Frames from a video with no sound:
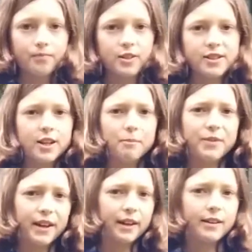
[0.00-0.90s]
There's
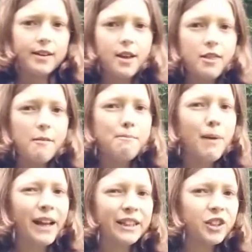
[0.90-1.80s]
something that
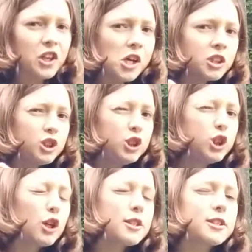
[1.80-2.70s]
might
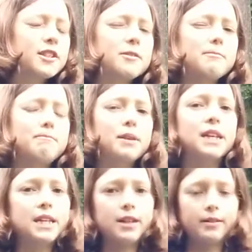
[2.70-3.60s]
just be